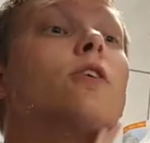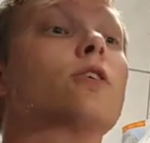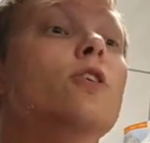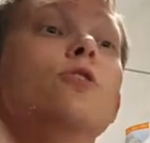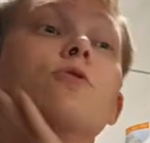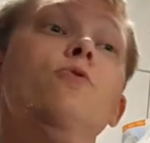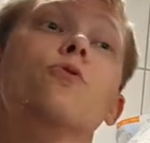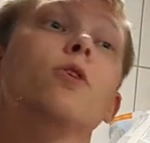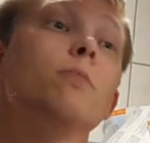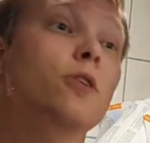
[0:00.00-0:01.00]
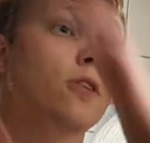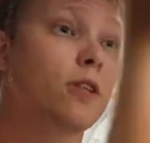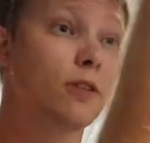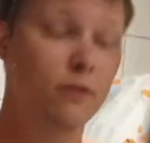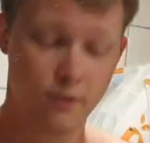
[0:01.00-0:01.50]
Just rub it
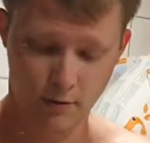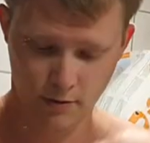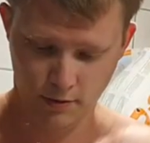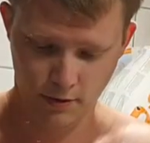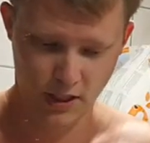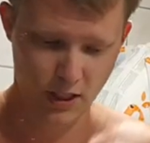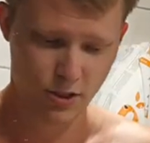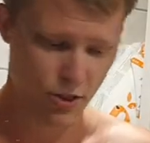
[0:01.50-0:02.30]
in and